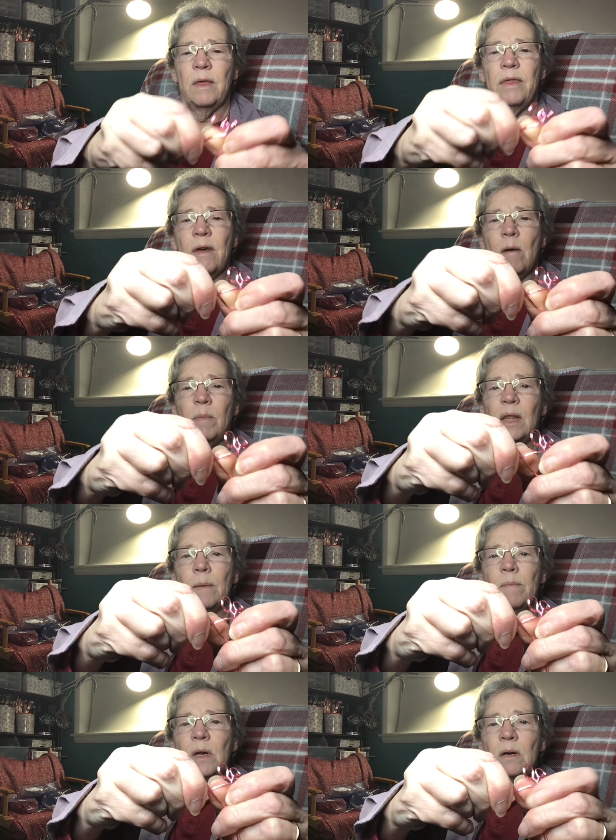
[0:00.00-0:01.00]
Thumb in the
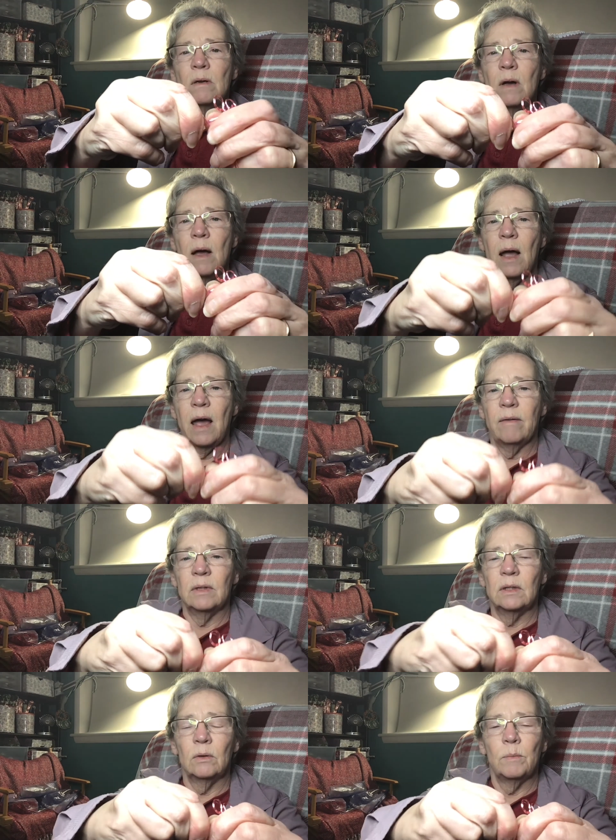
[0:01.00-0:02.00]
middle. I have a
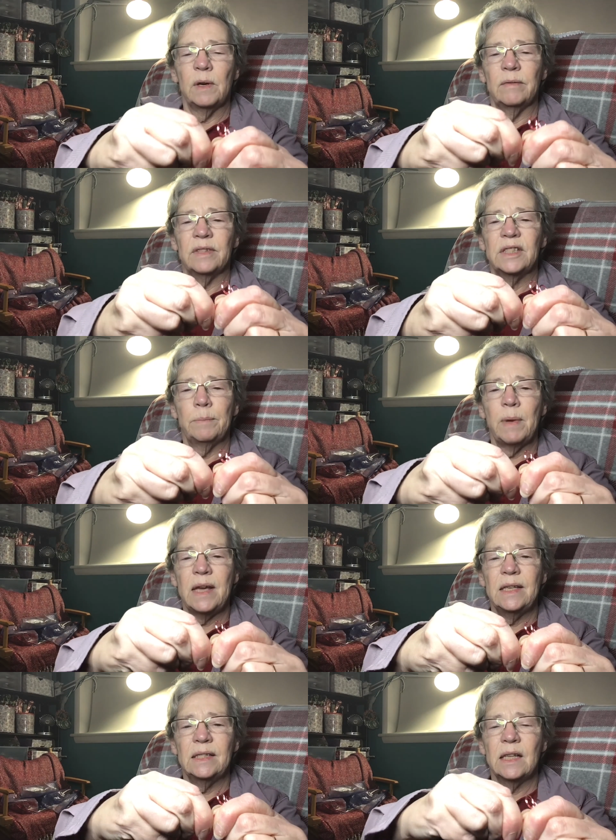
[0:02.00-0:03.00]
little bit of a
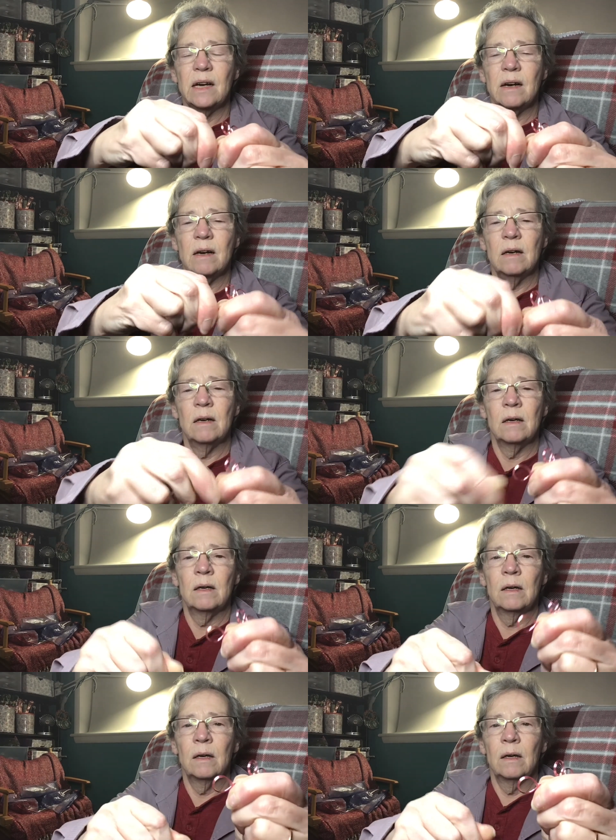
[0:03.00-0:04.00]
space there,
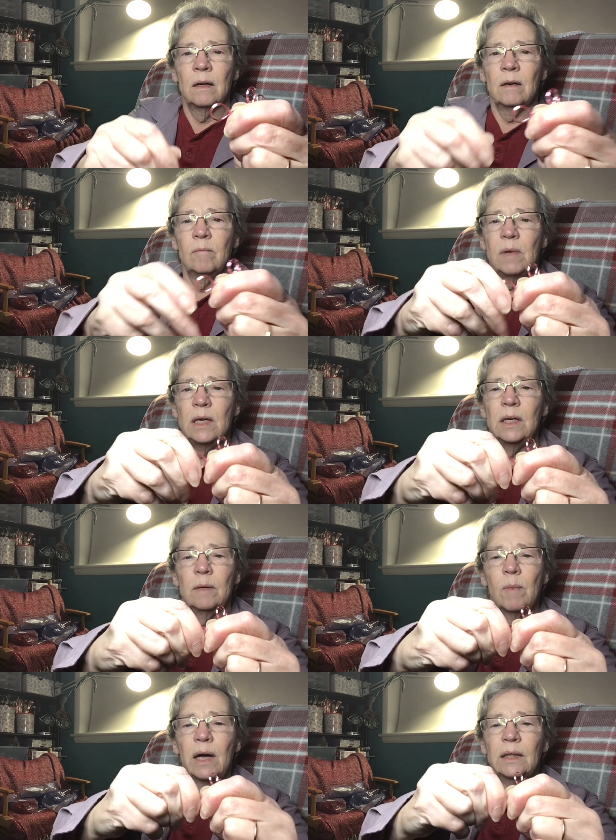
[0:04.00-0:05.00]

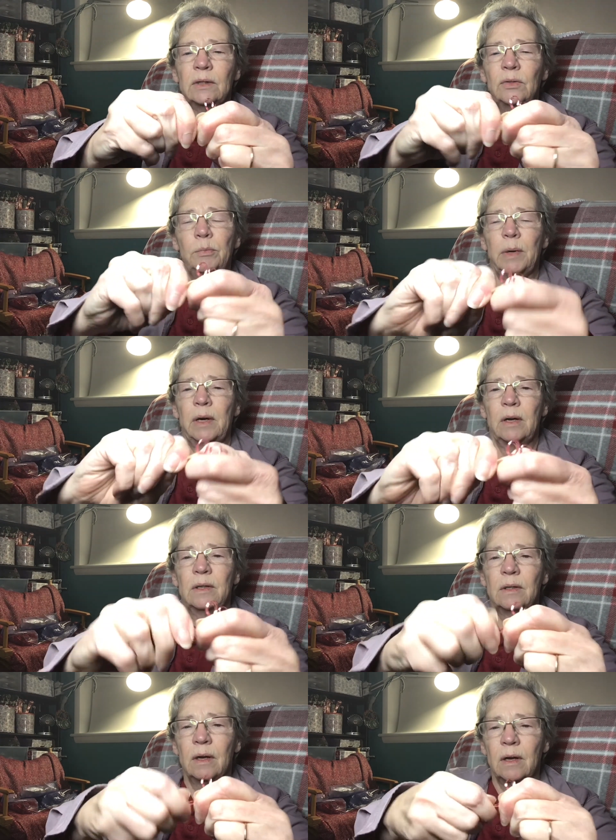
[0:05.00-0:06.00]
making my loop.
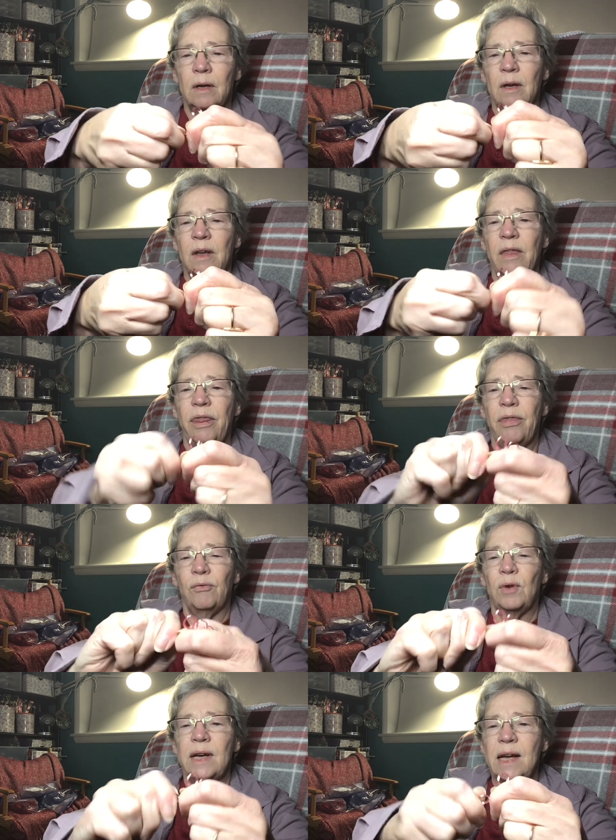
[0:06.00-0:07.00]

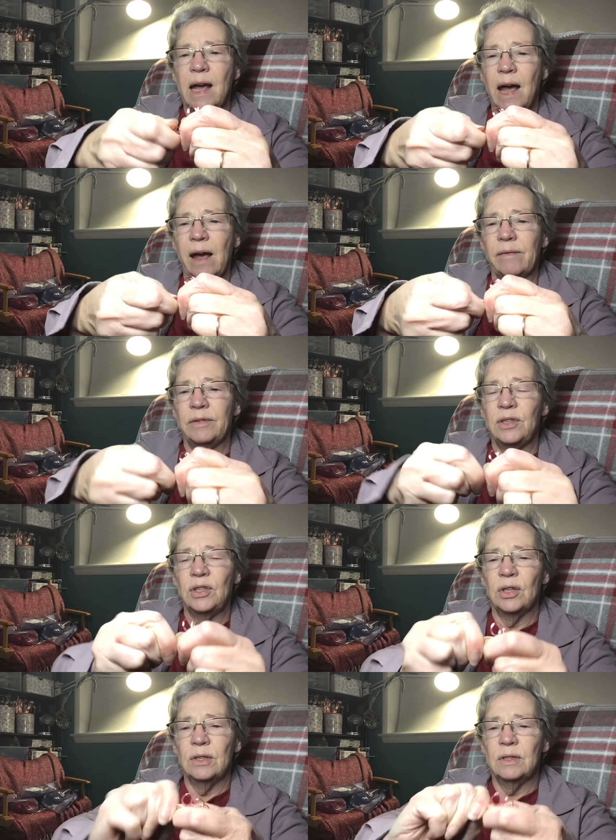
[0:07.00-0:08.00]
3 half
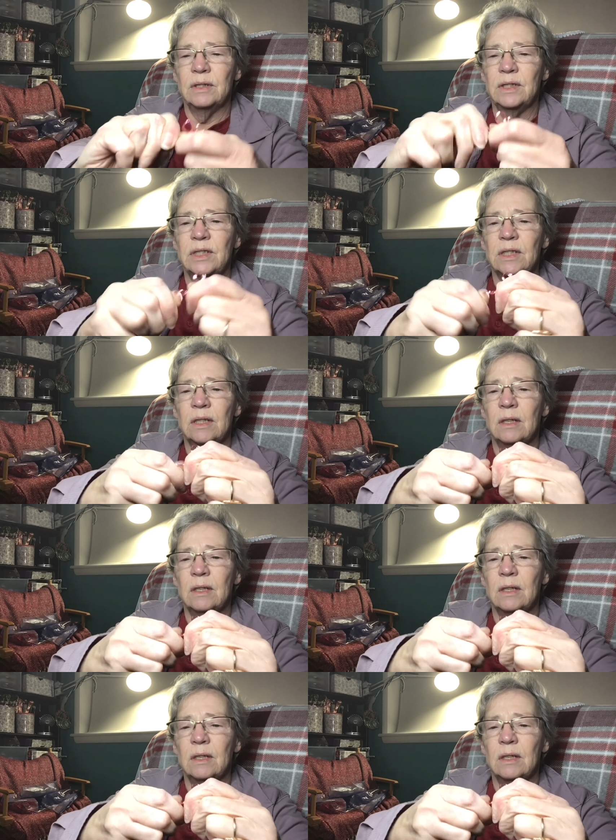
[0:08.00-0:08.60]
turns.